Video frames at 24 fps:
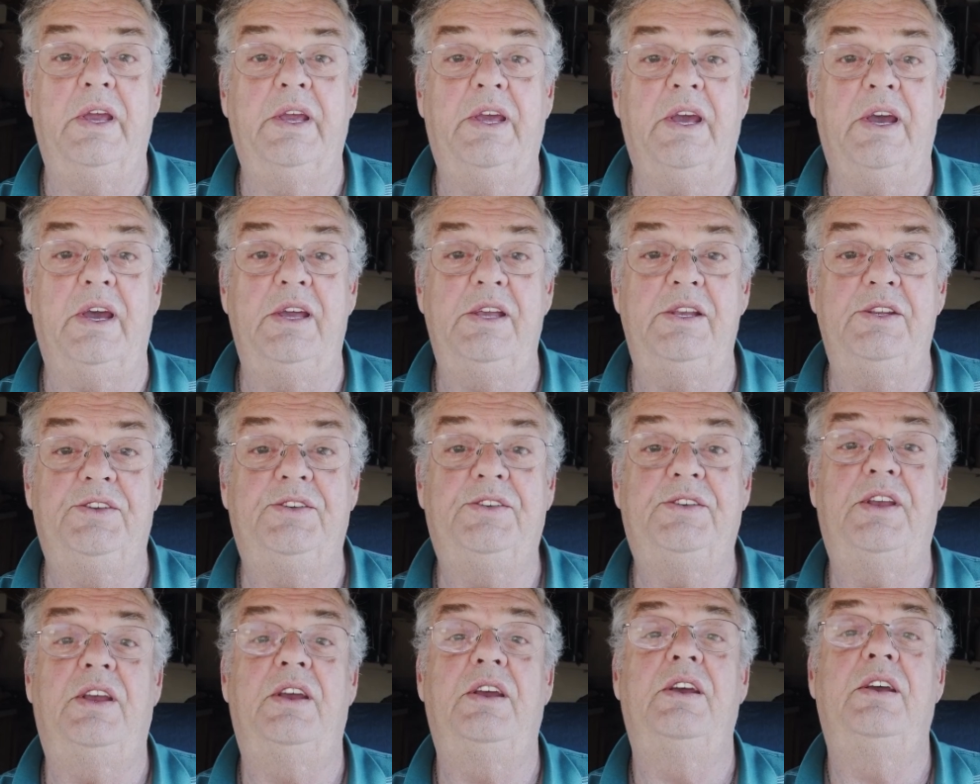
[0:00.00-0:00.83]
Hi
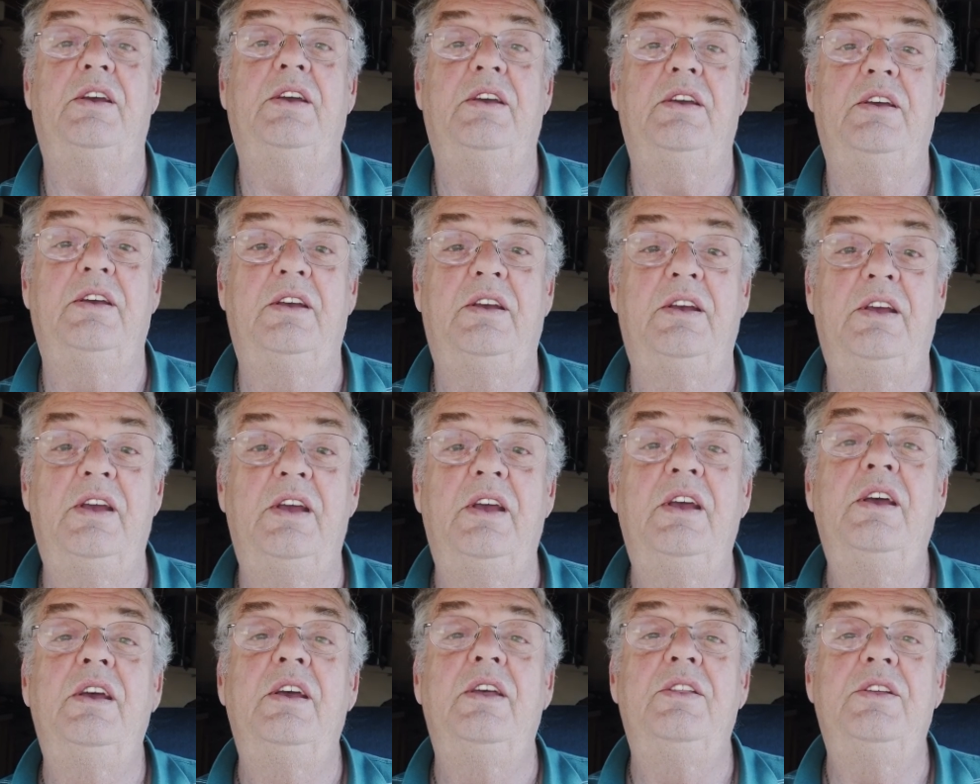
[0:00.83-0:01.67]
guys,
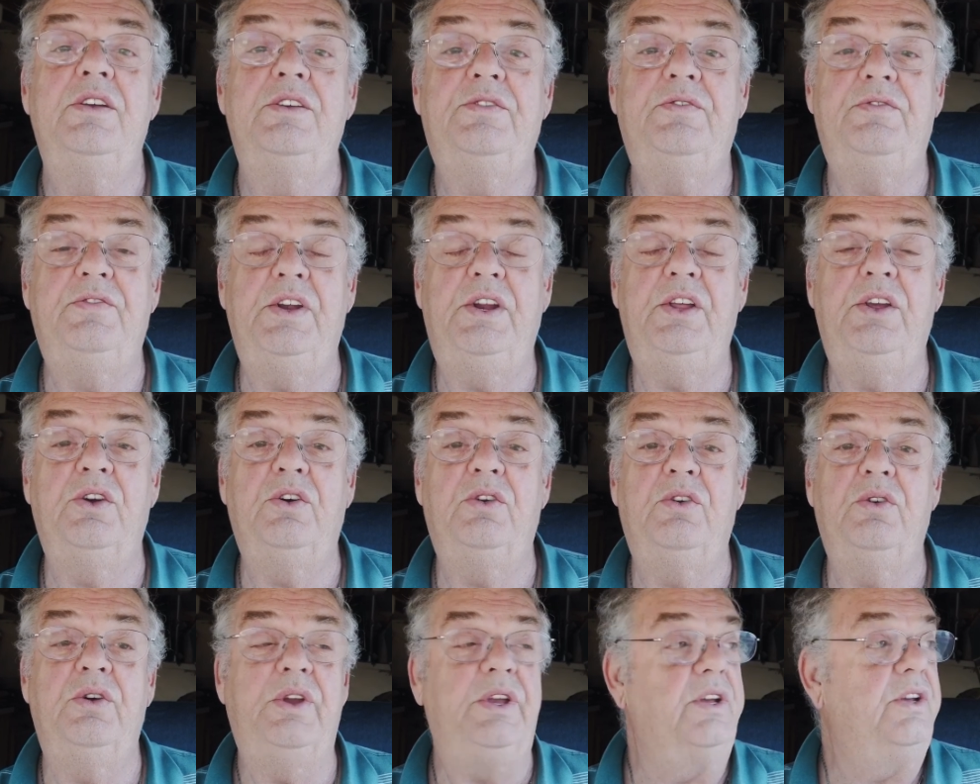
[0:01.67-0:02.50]
this
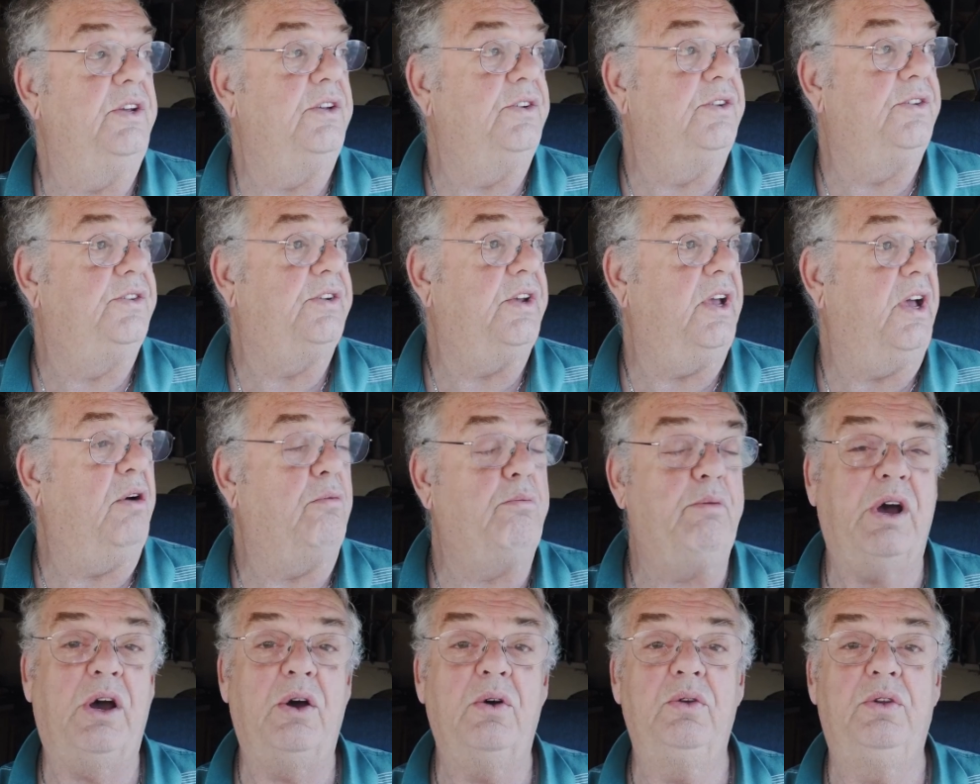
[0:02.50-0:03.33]
video is
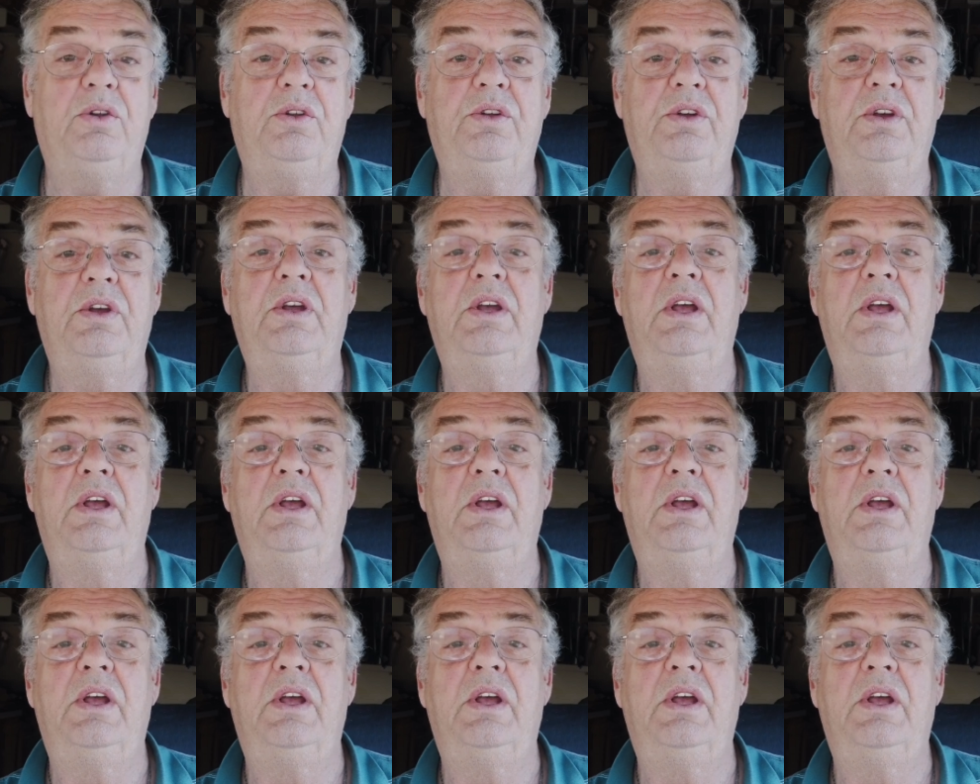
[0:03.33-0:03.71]
about